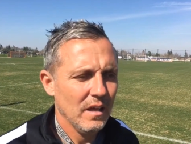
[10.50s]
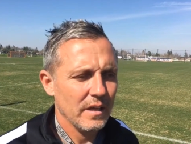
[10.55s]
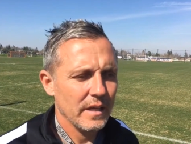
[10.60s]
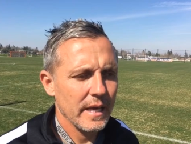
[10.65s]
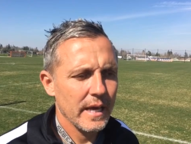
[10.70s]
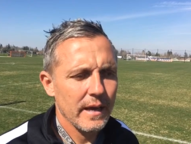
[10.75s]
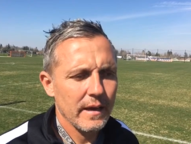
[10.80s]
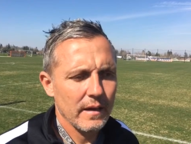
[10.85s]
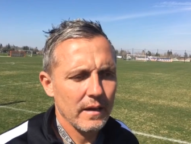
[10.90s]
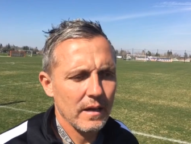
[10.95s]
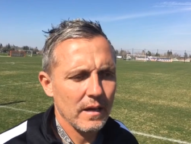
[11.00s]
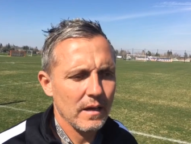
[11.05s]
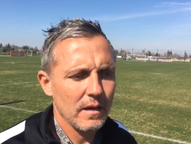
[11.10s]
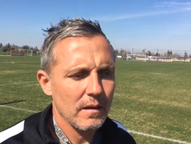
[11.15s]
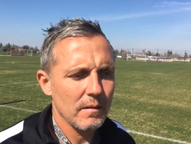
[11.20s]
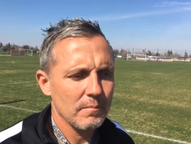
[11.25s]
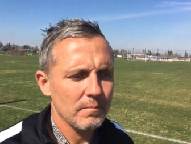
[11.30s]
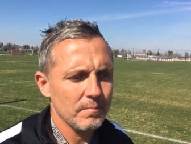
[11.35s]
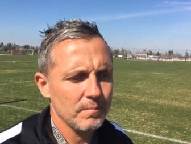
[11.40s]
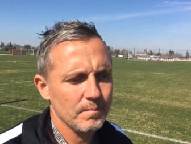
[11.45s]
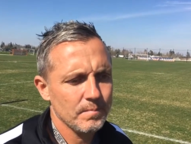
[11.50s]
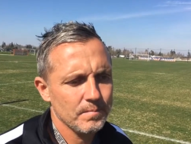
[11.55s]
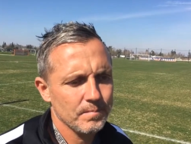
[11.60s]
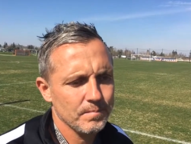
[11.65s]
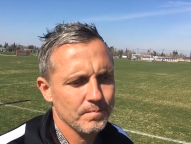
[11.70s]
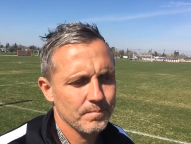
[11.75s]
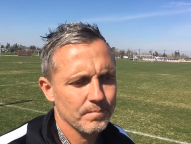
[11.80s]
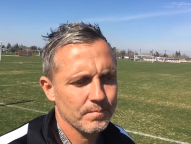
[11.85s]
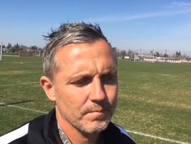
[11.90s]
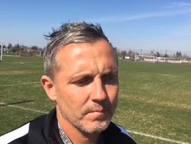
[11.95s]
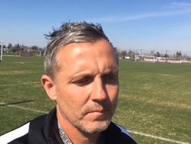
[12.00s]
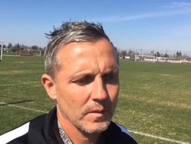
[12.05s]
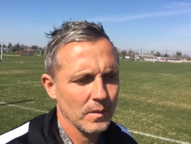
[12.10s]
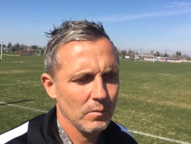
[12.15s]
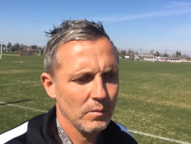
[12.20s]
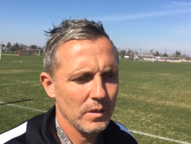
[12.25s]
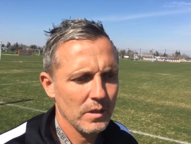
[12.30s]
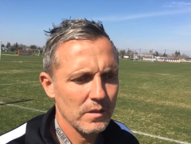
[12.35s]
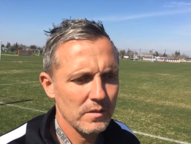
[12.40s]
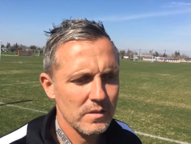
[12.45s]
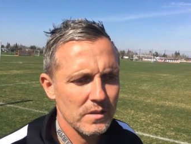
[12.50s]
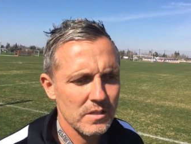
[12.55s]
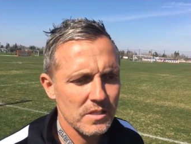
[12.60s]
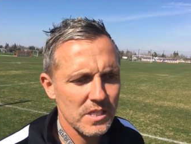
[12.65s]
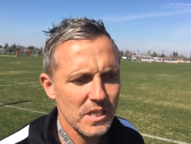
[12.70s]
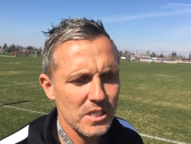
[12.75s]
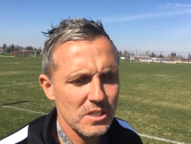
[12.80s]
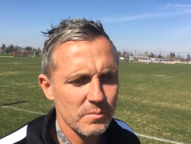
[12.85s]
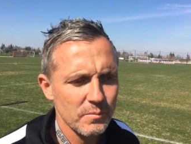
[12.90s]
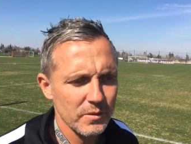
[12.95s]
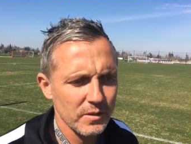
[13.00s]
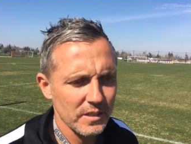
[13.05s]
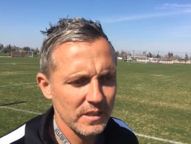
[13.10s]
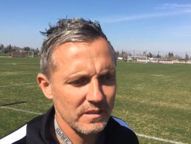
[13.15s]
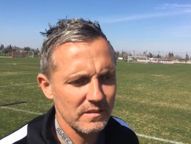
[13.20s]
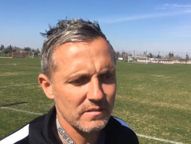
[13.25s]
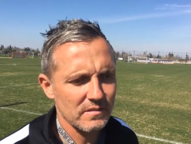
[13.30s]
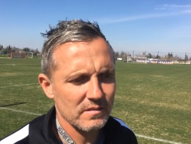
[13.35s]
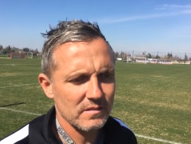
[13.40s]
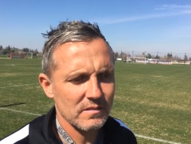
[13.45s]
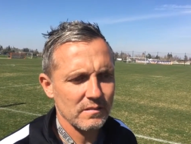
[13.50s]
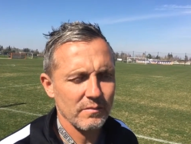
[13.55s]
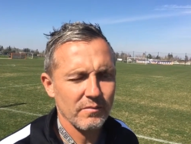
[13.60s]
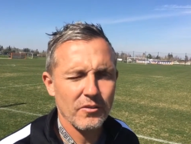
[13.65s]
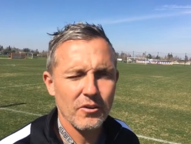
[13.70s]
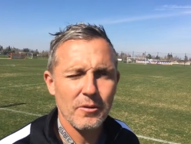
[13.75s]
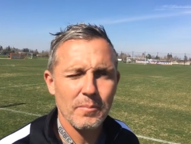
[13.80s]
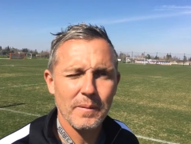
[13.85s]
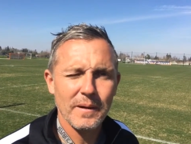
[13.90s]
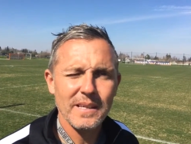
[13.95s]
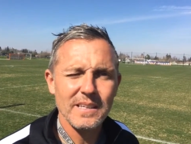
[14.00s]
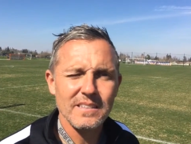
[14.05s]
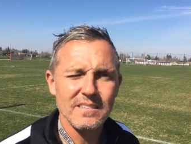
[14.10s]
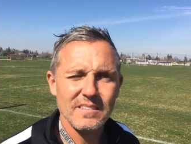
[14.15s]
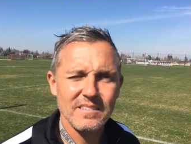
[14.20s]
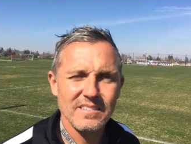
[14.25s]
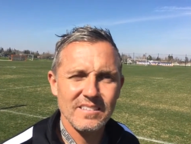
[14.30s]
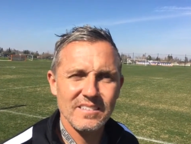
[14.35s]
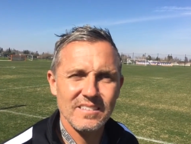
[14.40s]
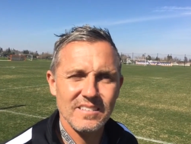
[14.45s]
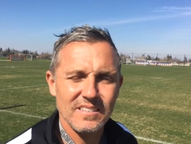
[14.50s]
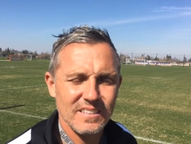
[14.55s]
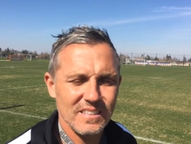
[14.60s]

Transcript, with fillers: Yeah, um, the assessment is I'm very pleased.